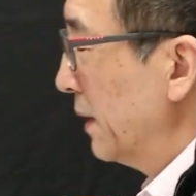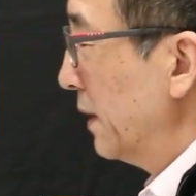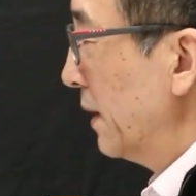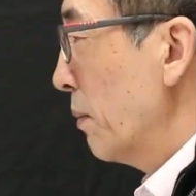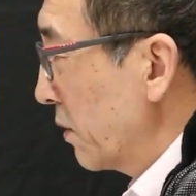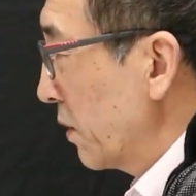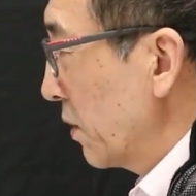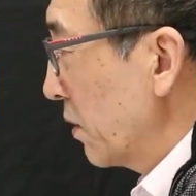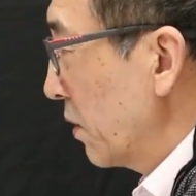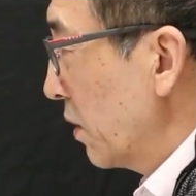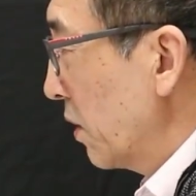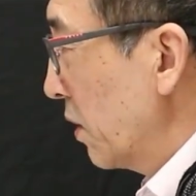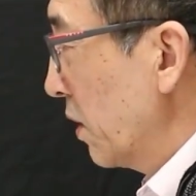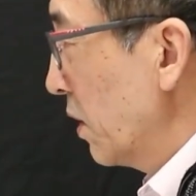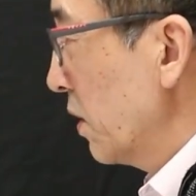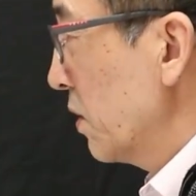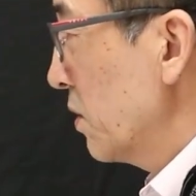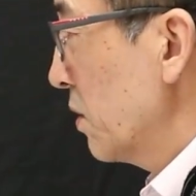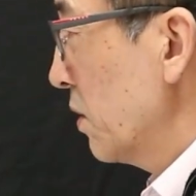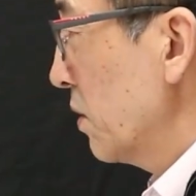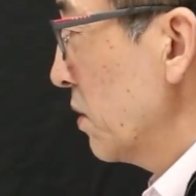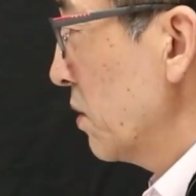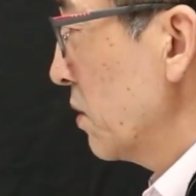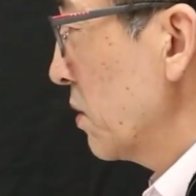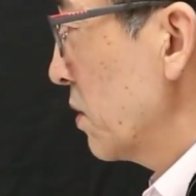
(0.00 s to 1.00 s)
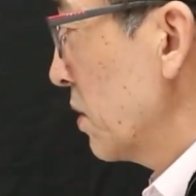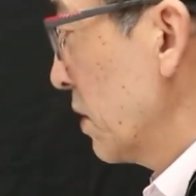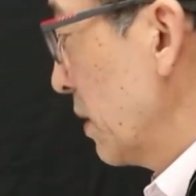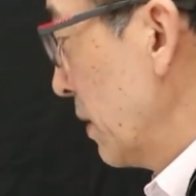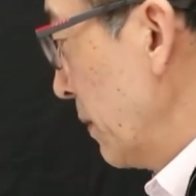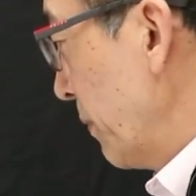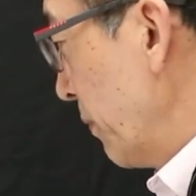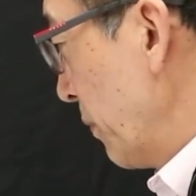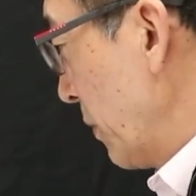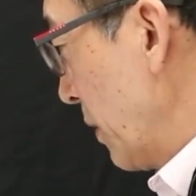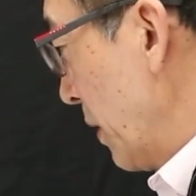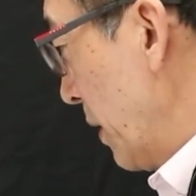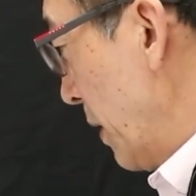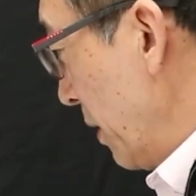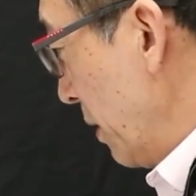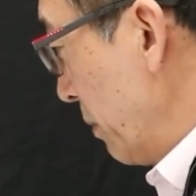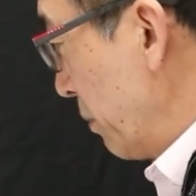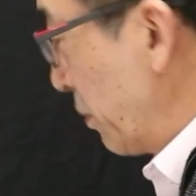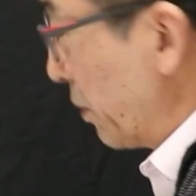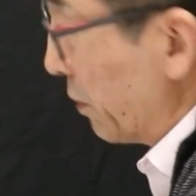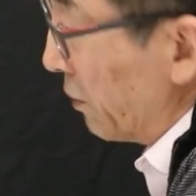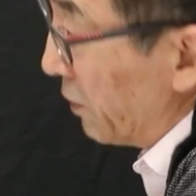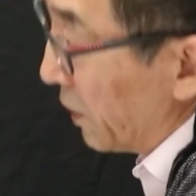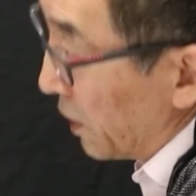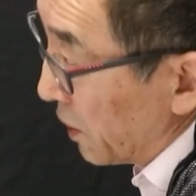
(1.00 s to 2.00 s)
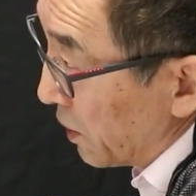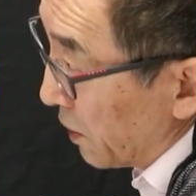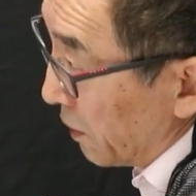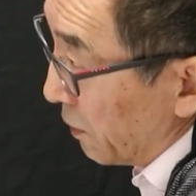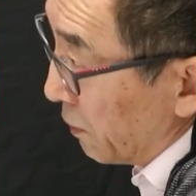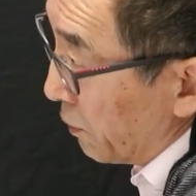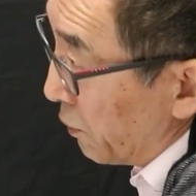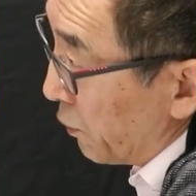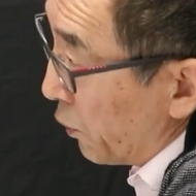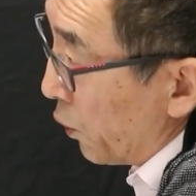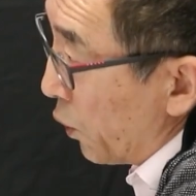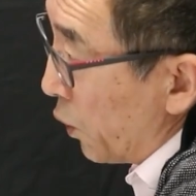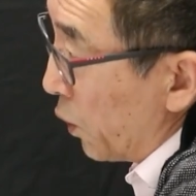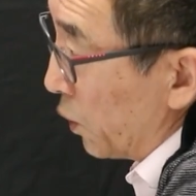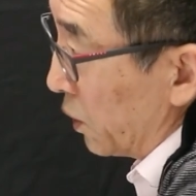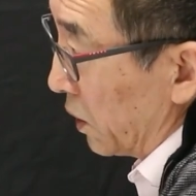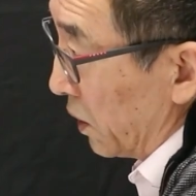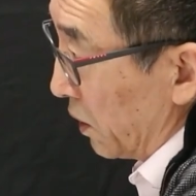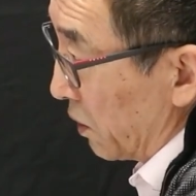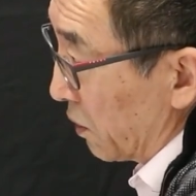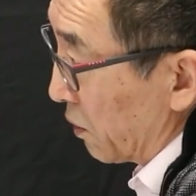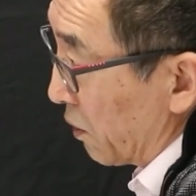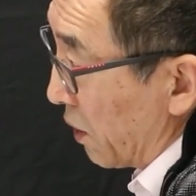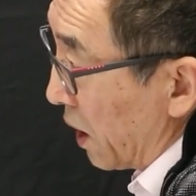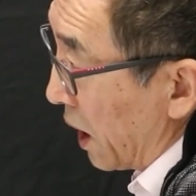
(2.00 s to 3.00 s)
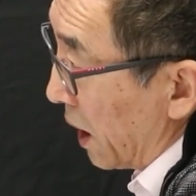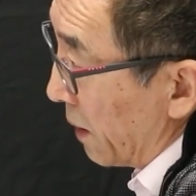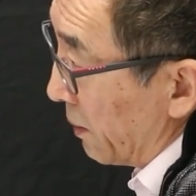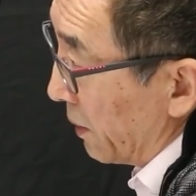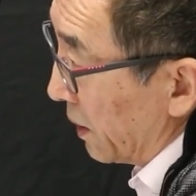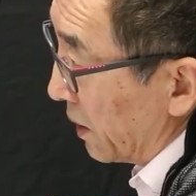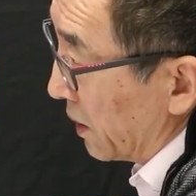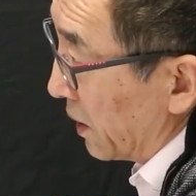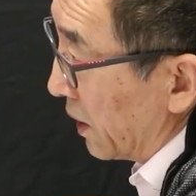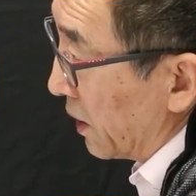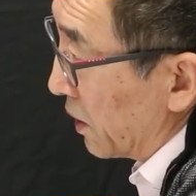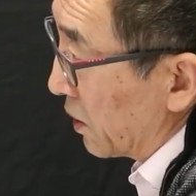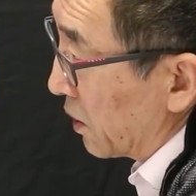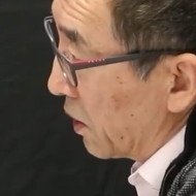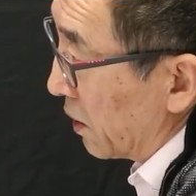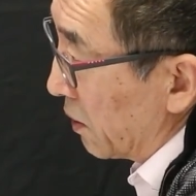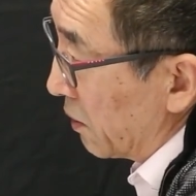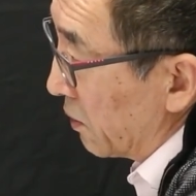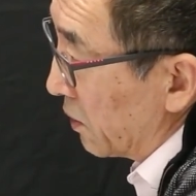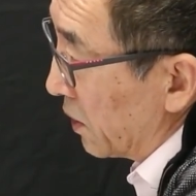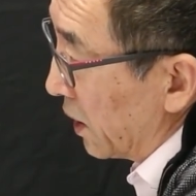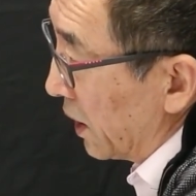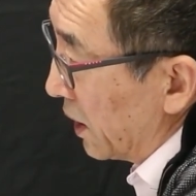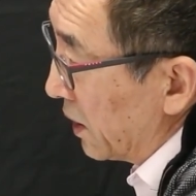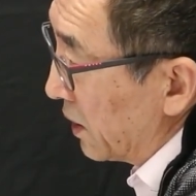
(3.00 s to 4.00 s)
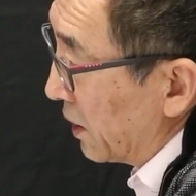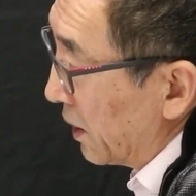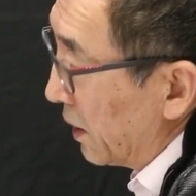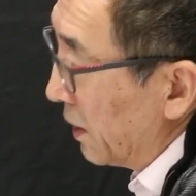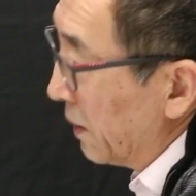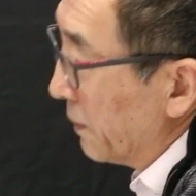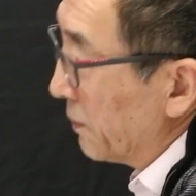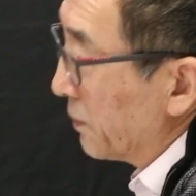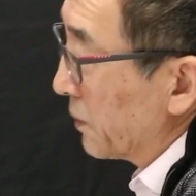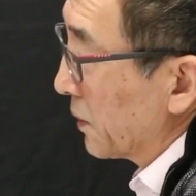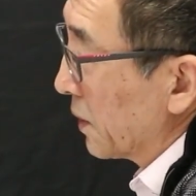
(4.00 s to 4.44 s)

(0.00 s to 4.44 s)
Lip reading: there isn't a provision for describing that sort of data.